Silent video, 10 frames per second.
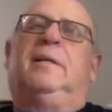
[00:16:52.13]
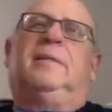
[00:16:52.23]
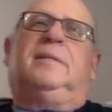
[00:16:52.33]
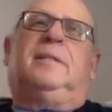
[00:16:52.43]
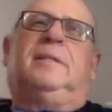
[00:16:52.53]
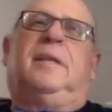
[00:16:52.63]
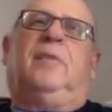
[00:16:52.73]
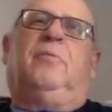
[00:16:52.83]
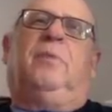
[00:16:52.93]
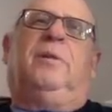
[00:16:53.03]
just
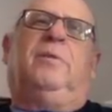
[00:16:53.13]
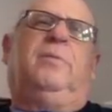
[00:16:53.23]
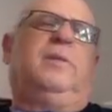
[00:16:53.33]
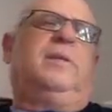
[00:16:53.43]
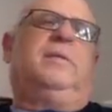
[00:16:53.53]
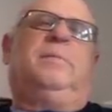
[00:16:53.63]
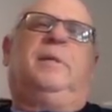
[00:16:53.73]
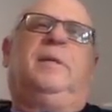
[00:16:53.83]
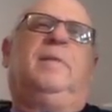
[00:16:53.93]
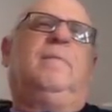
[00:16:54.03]
how wonderful it can
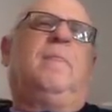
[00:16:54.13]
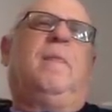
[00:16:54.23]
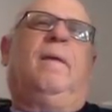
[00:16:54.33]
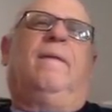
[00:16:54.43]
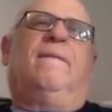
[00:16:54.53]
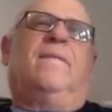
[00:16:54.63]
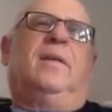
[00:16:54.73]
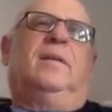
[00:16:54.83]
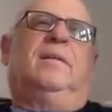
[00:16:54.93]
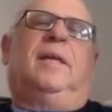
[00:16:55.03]
be
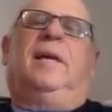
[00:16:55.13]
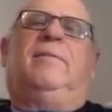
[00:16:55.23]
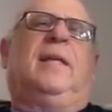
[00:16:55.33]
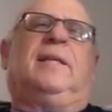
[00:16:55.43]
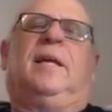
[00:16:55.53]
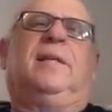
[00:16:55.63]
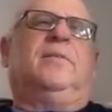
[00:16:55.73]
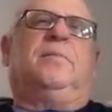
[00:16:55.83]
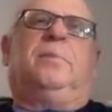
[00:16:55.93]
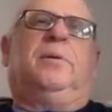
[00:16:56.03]
to have that kind
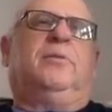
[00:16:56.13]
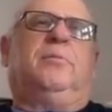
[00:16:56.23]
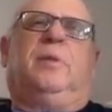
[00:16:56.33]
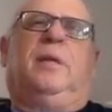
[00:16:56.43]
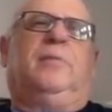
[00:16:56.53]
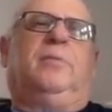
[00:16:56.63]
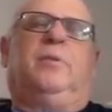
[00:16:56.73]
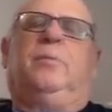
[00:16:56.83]
of spiritual life where you